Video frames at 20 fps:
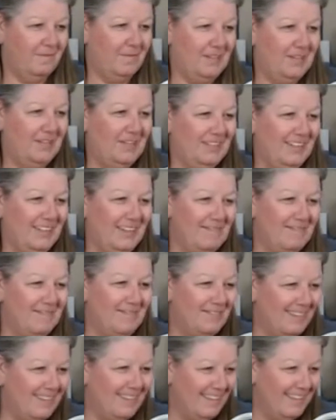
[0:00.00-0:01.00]
You
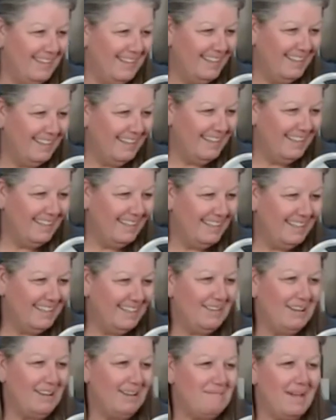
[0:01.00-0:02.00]

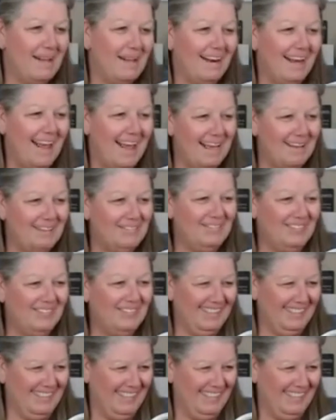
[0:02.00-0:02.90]
love my laugh?